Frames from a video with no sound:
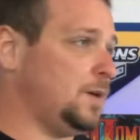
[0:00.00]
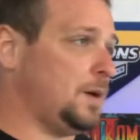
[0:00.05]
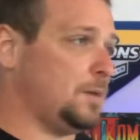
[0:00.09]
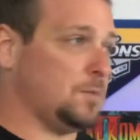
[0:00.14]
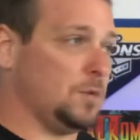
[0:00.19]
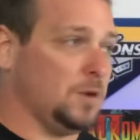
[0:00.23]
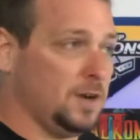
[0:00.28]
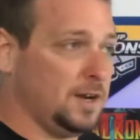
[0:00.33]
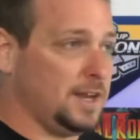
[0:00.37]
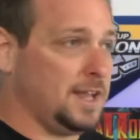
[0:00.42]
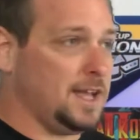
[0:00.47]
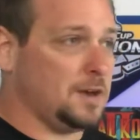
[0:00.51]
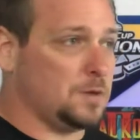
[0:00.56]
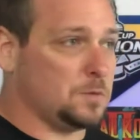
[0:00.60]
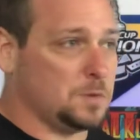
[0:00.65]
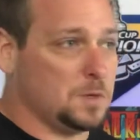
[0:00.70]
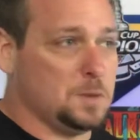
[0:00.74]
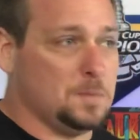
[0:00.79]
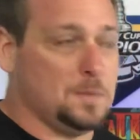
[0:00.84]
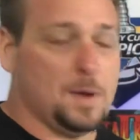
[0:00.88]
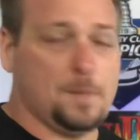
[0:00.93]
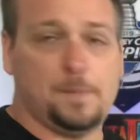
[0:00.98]
I'm running out of
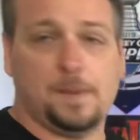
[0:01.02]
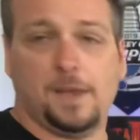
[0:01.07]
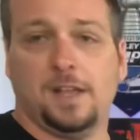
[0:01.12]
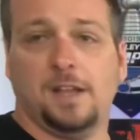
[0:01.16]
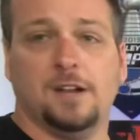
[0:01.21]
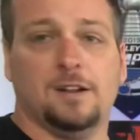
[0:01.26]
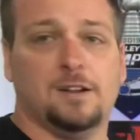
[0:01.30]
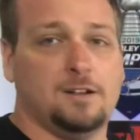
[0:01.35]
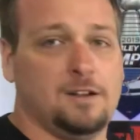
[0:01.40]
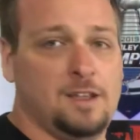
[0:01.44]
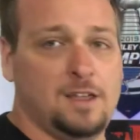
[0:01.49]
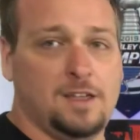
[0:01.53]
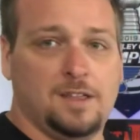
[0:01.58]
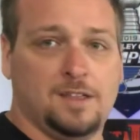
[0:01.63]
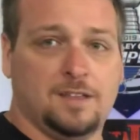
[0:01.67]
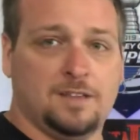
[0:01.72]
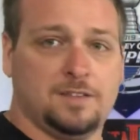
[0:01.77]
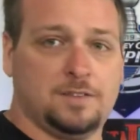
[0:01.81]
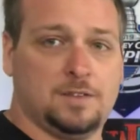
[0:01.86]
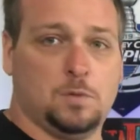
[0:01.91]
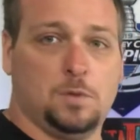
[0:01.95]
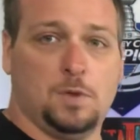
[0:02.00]
room up here,
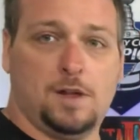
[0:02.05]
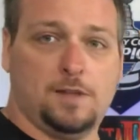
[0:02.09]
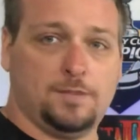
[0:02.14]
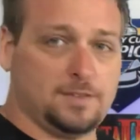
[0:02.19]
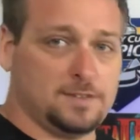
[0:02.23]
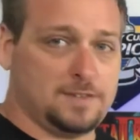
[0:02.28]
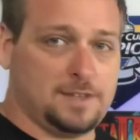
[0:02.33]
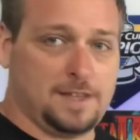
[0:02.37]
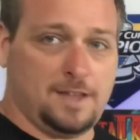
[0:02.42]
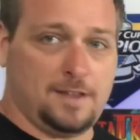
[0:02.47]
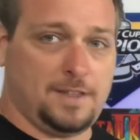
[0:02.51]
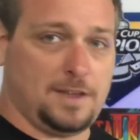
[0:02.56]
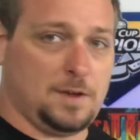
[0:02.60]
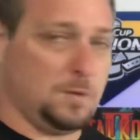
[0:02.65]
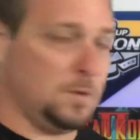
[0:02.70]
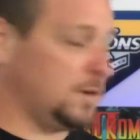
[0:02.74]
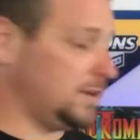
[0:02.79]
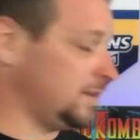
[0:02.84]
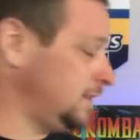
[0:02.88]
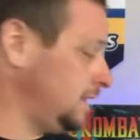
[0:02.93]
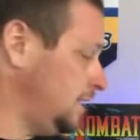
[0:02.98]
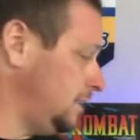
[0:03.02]
so we'll have to see how that
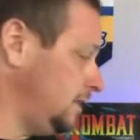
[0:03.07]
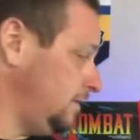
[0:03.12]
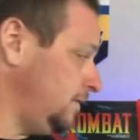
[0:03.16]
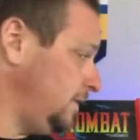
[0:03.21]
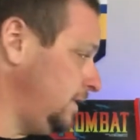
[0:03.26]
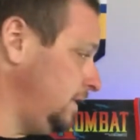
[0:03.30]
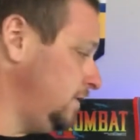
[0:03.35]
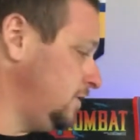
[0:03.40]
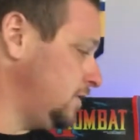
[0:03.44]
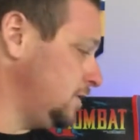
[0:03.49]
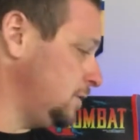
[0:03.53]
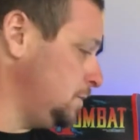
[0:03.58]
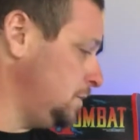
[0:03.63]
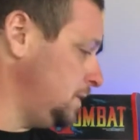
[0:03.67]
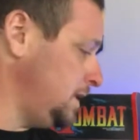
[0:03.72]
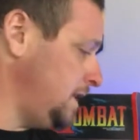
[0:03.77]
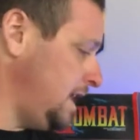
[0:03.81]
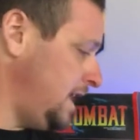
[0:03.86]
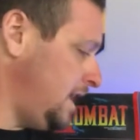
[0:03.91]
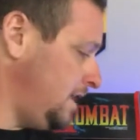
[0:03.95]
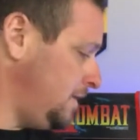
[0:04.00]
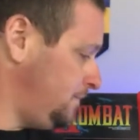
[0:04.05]
works out in the future. But
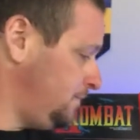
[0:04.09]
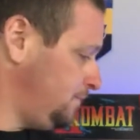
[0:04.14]
yeah,